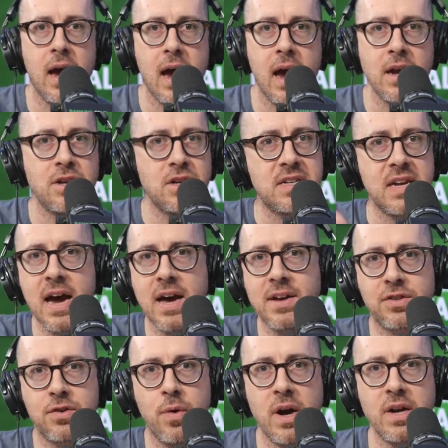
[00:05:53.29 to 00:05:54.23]
and just
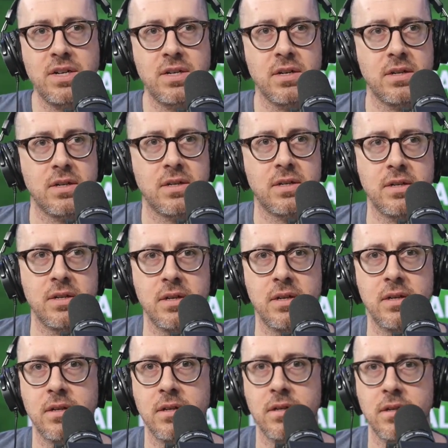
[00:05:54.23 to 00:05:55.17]
ask questions.
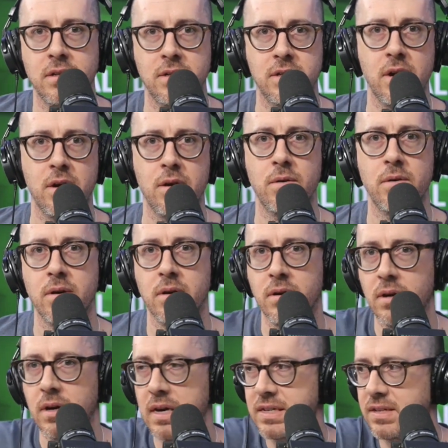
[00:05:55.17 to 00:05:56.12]
So
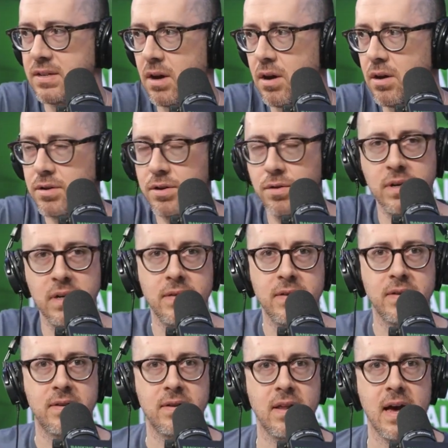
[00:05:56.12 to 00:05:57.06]
I saw you did
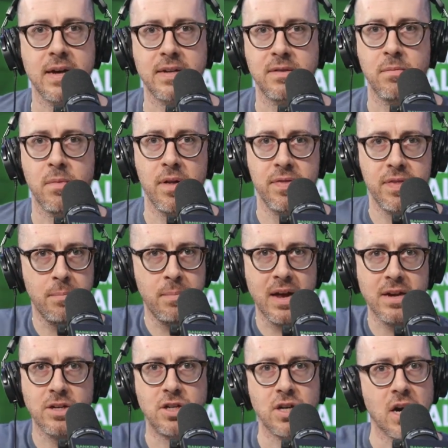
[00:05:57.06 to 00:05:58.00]
this last month. I'm
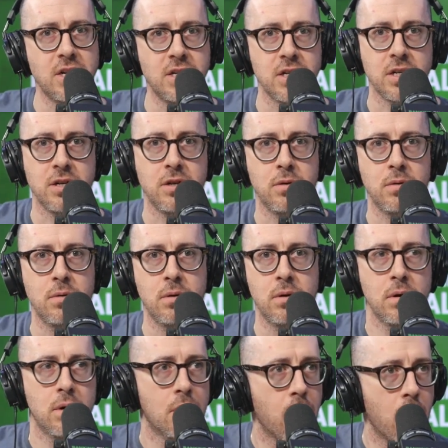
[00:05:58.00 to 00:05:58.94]
not judging you.
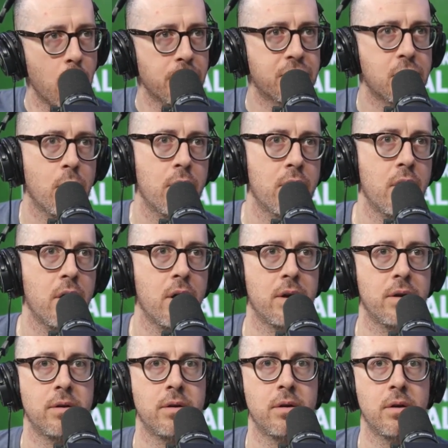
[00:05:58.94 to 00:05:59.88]
What was going
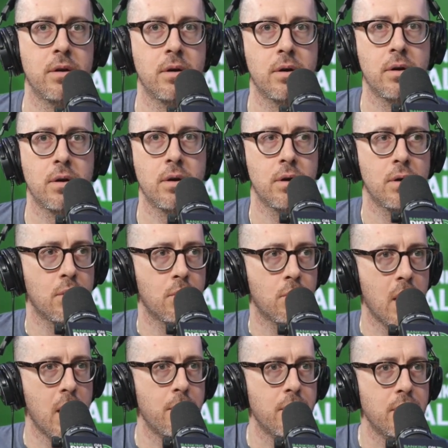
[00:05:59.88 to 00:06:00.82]
on?
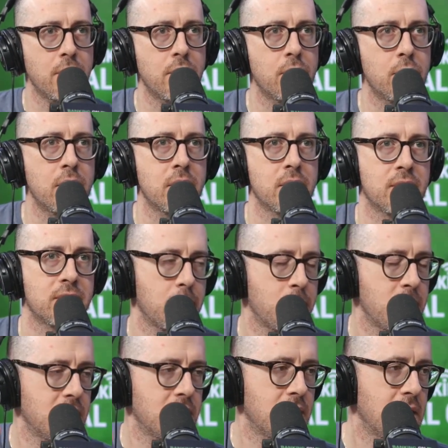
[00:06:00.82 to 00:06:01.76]
Why were you doing this? I
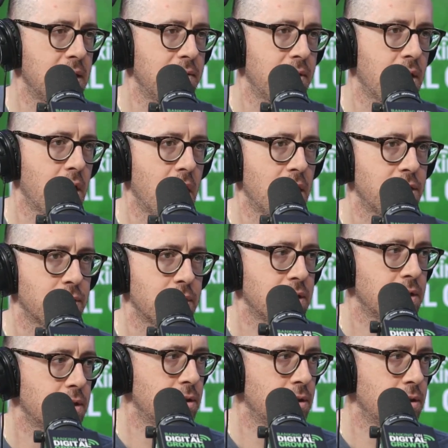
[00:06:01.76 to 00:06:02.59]
mean, even Audrey,